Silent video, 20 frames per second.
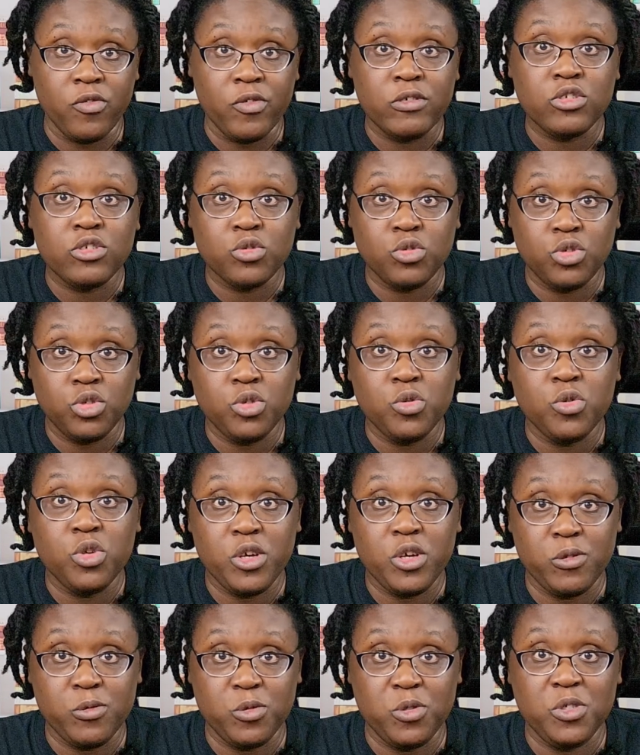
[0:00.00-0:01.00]
Universal
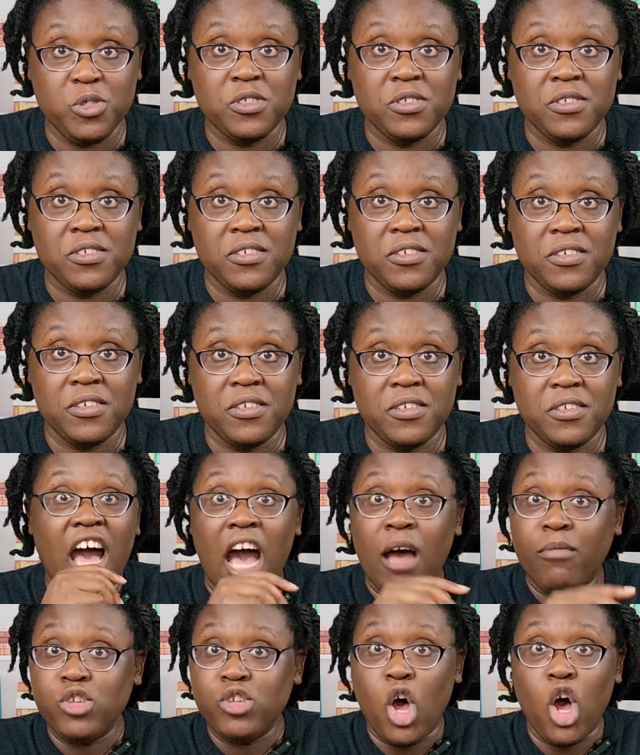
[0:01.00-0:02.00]
Studios.
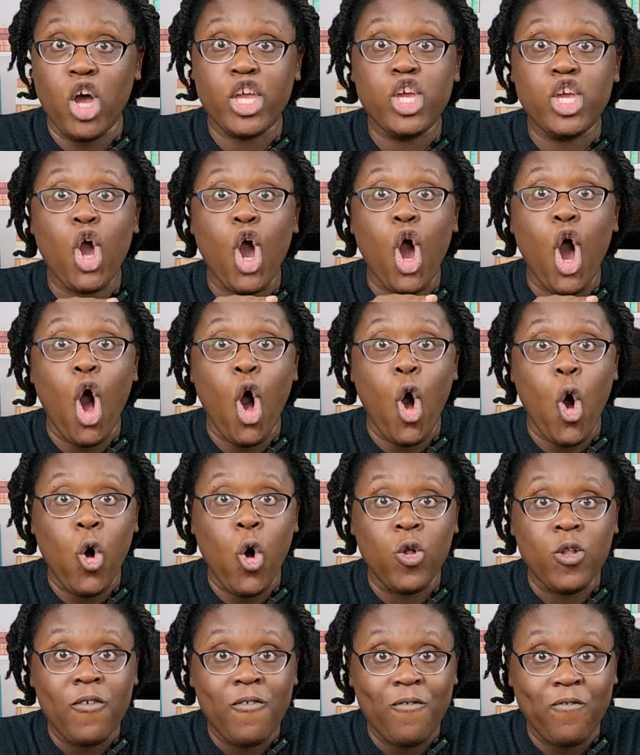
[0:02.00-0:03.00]
I'm talking all
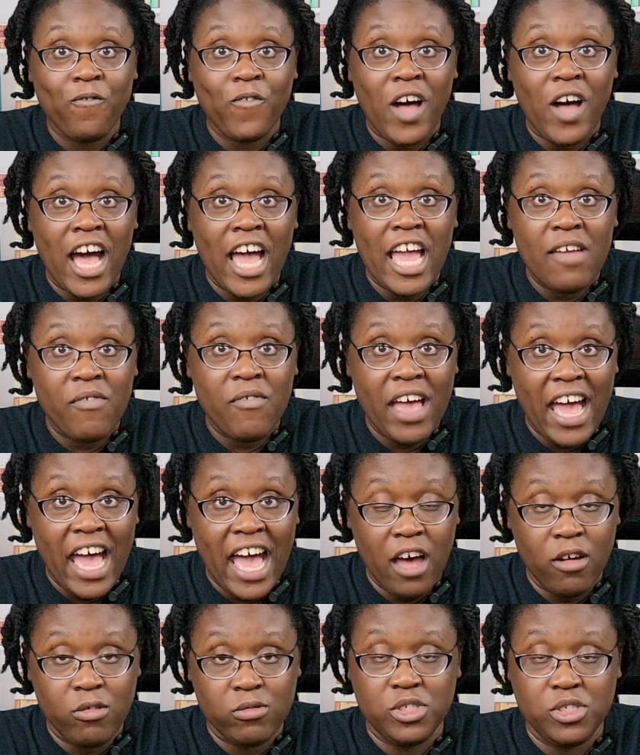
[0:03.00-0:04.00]
five
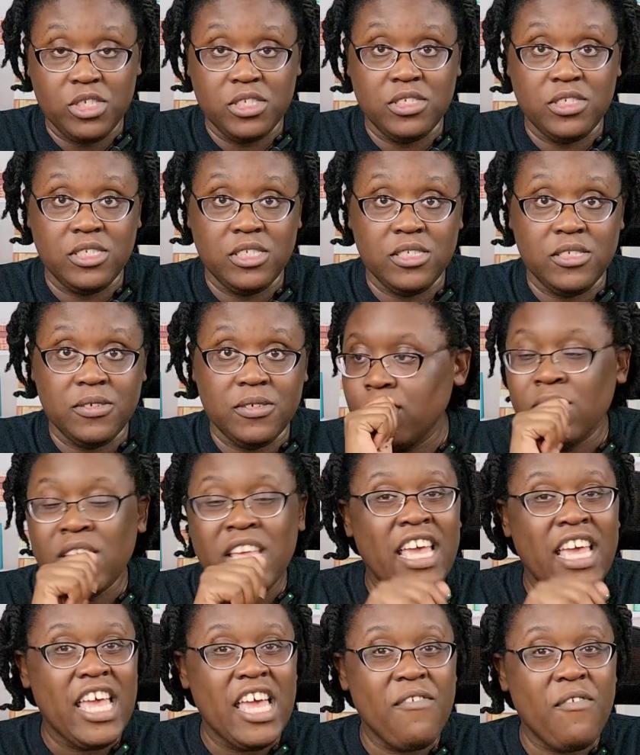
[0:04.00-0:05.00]
houses. If
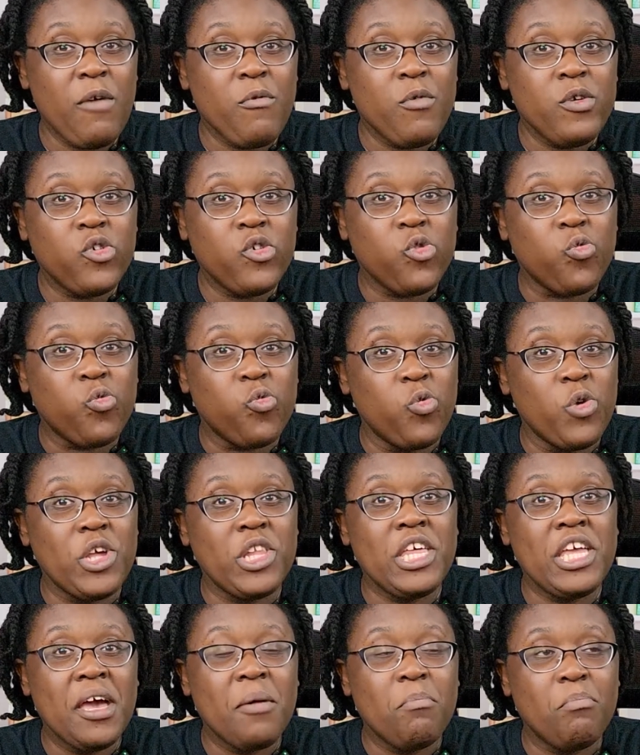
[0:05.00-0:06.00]
I were to really
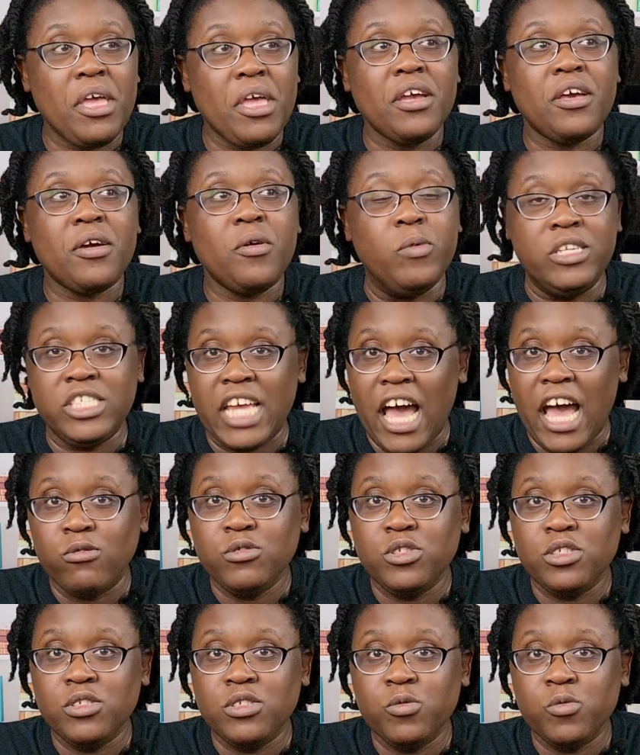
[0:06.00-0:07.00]
pick which
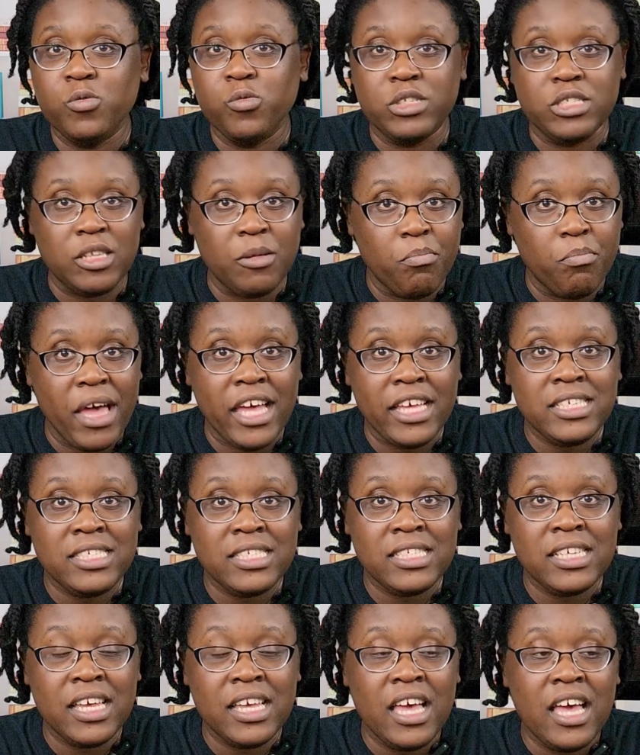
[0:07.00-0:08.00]
house the best,
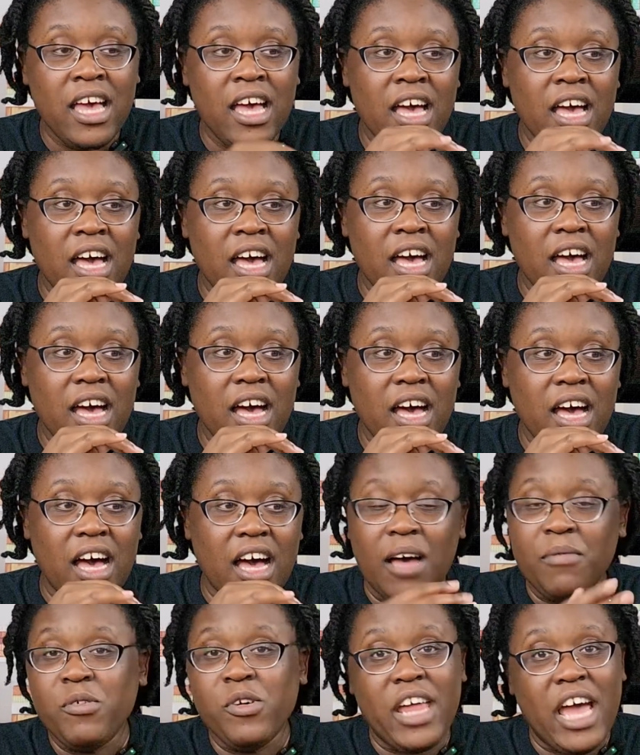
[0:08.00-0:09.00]

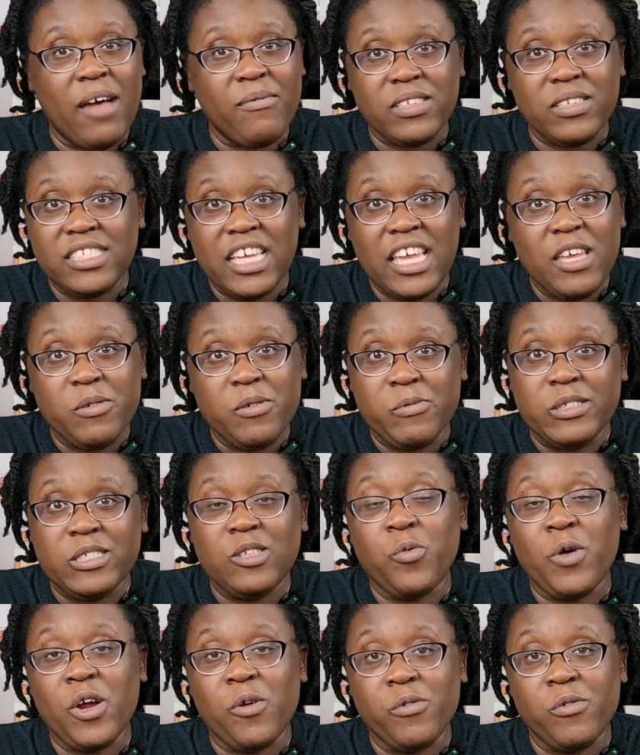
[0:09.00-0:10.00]
I'm gonna have to say it was
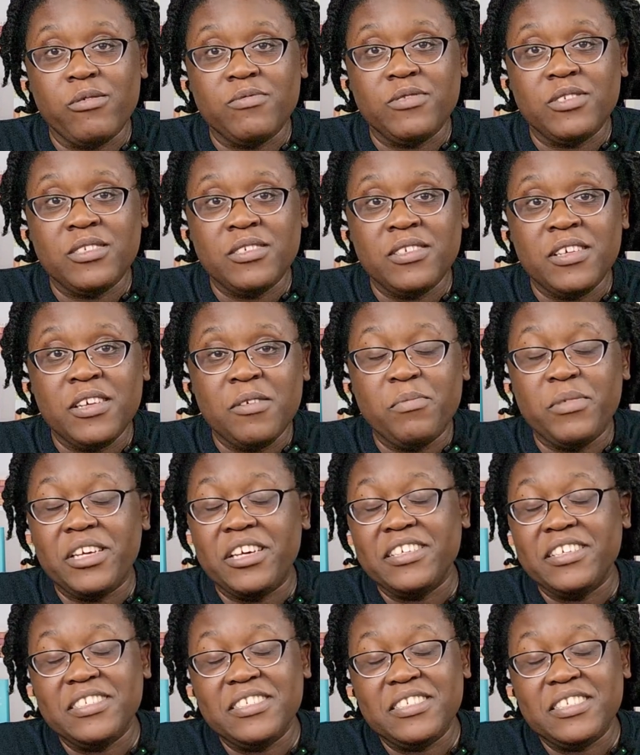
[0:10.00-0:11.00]
the werewolves
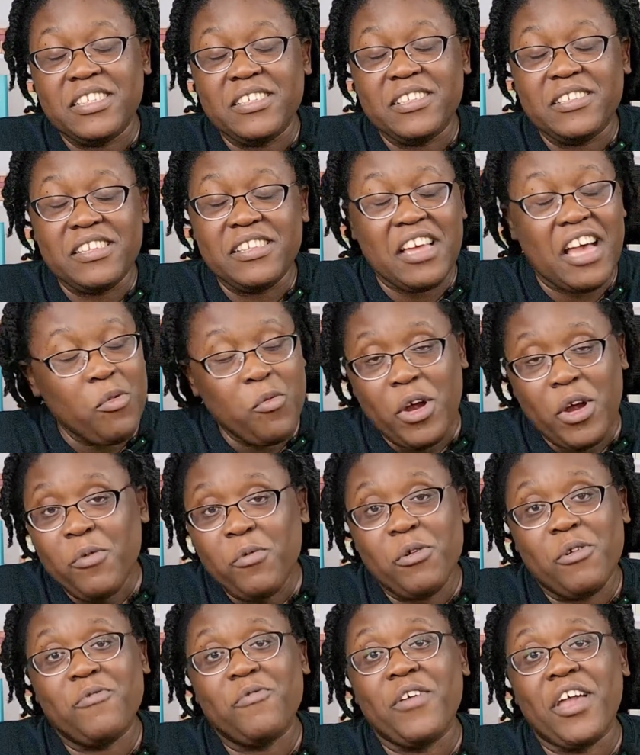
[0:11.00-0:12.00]
because
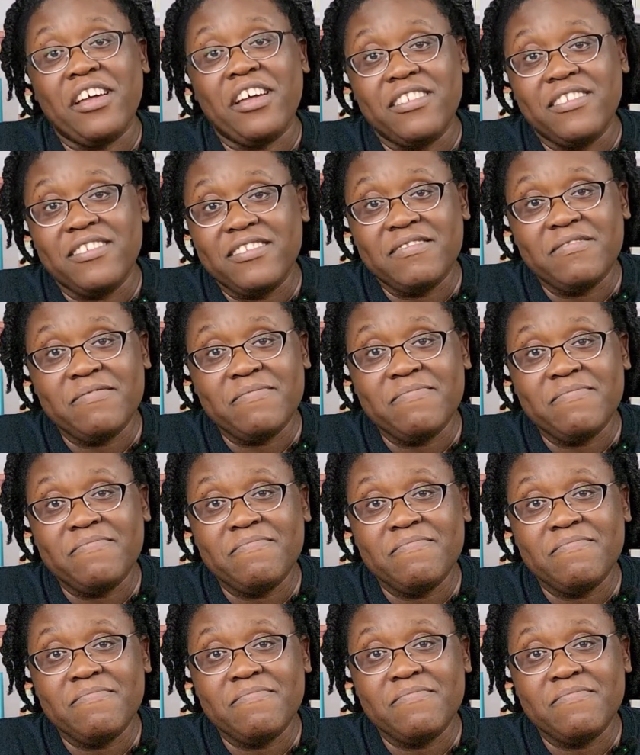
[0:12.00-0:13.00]
I'm a werewolf fan.
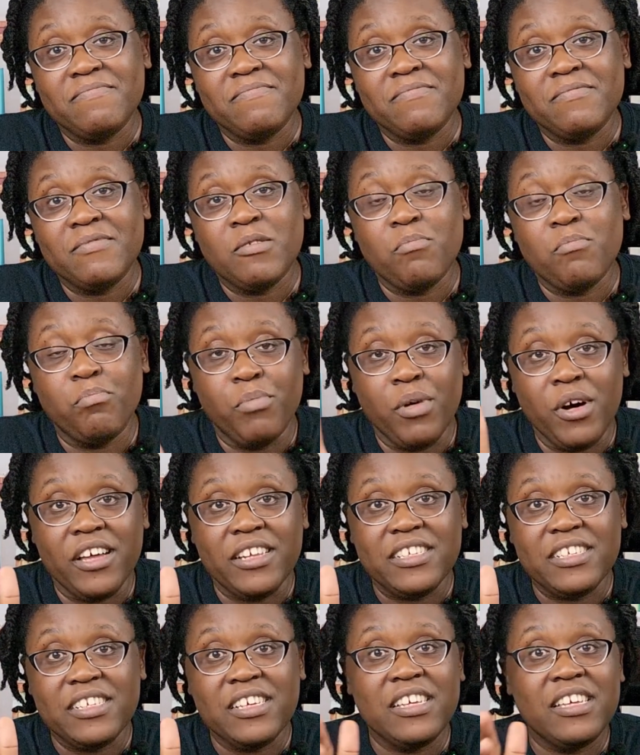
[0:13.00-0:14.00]
But
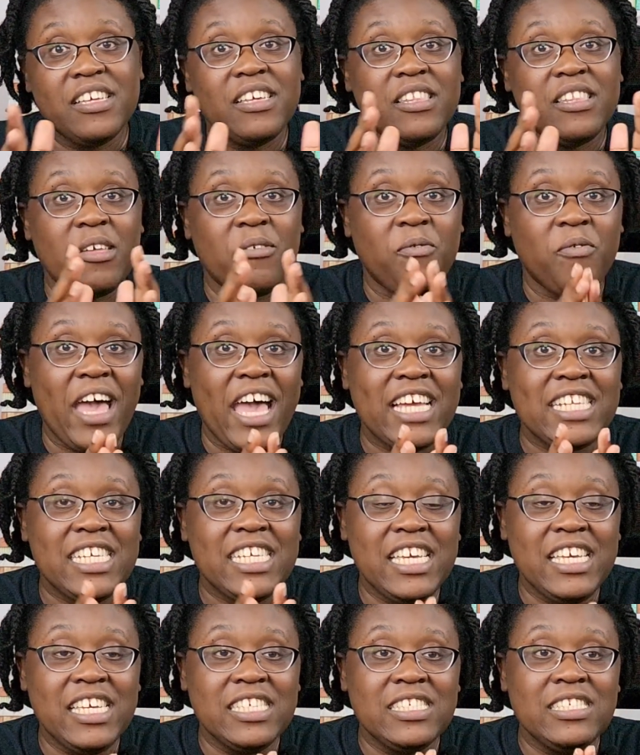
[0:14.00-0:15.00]
the fact
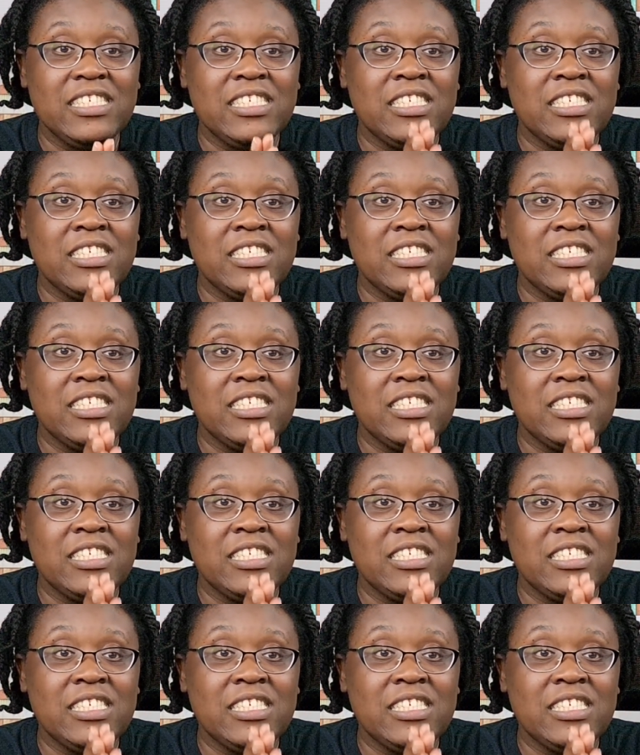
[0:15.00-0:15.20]
is,